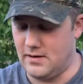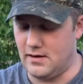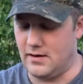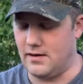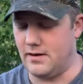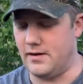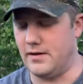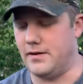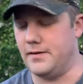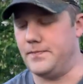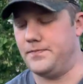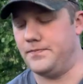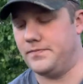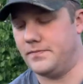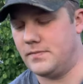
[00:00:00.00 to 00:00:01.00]
Uh, I
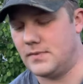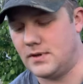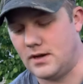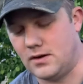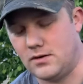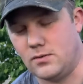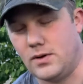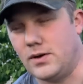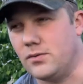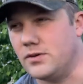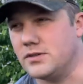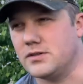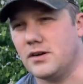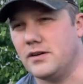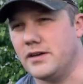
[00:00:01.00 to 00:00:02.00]
don't know why I
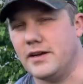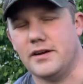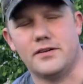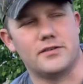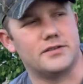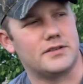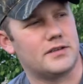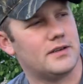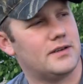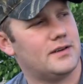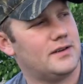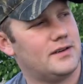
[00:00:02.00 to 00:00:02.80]
wanted to call it Aarons.